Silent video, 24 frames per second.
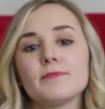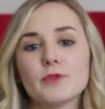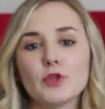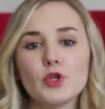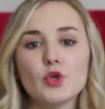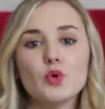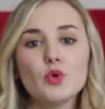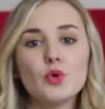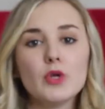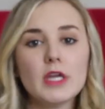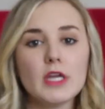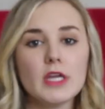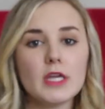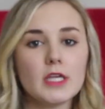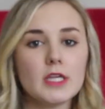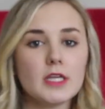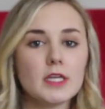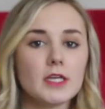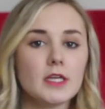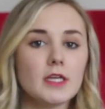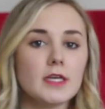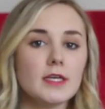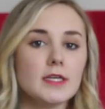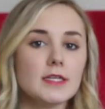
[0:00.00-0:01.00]
you
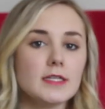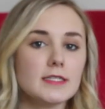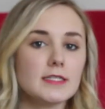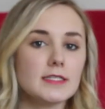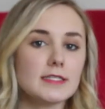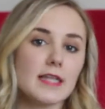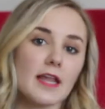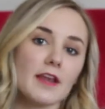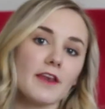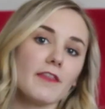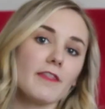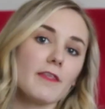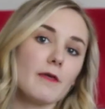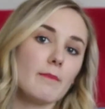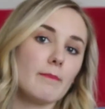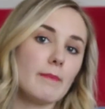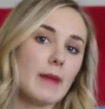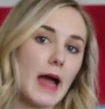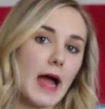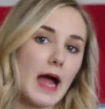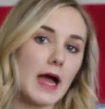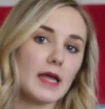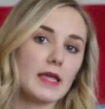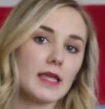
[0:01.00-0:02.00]
can send
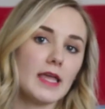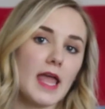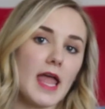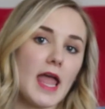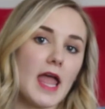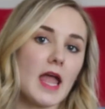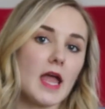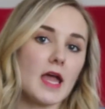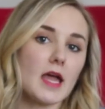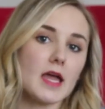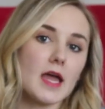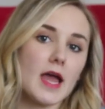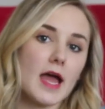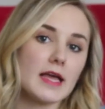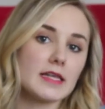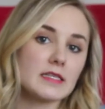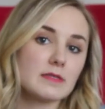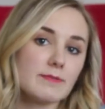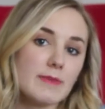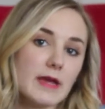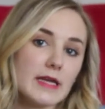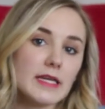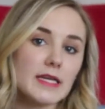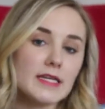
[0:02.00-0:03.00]
them back
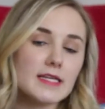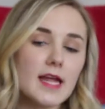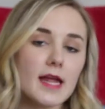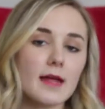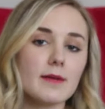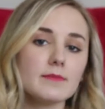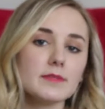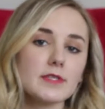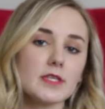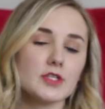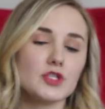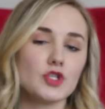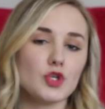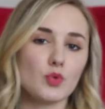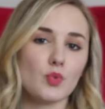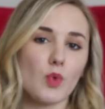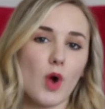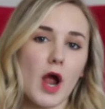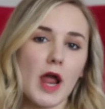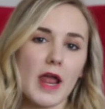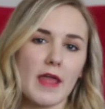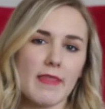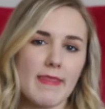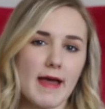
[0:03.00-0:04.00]
as many times as you
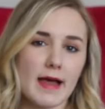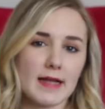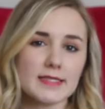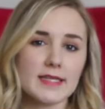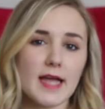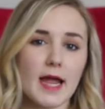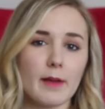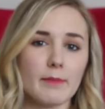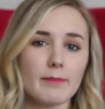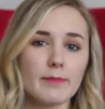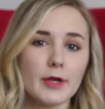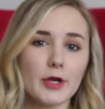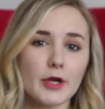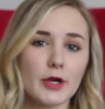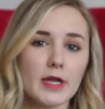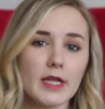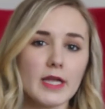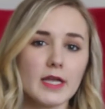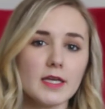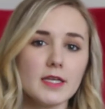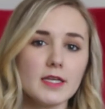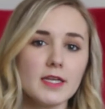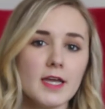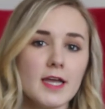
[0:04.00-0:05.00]
want in that time
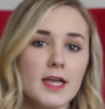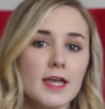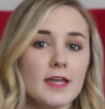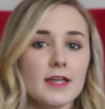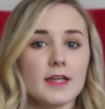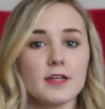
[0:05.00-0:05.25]
period.